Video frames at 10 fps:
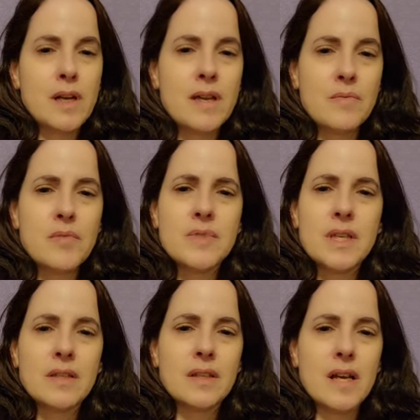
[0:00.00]
I would
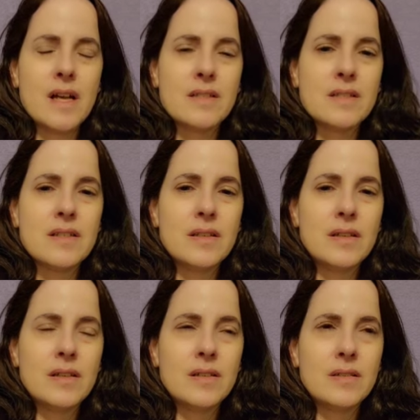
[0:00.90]
say the last
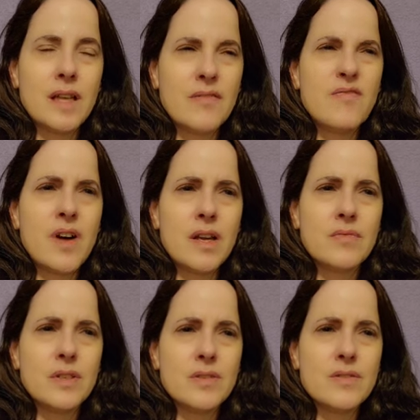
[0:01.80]
like
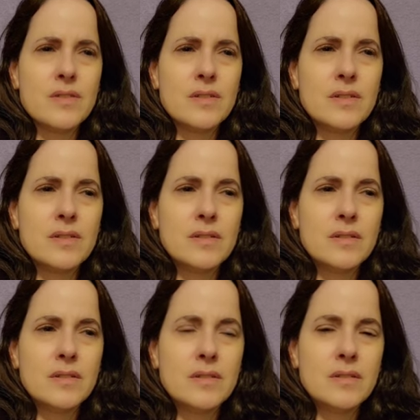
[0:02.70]
five years,
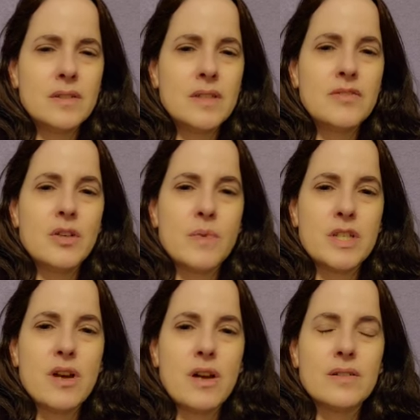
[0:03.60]
even though we
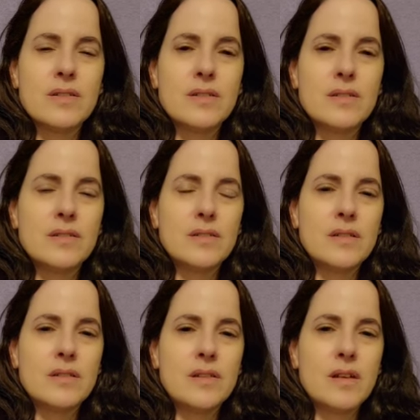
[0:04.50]
talked
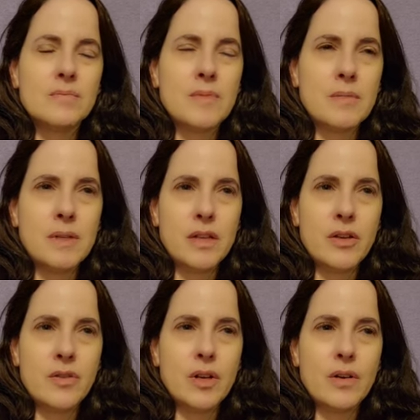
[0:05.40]
uh, maybe a
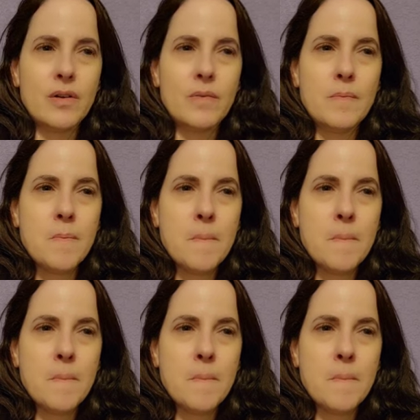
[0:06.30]
year ago.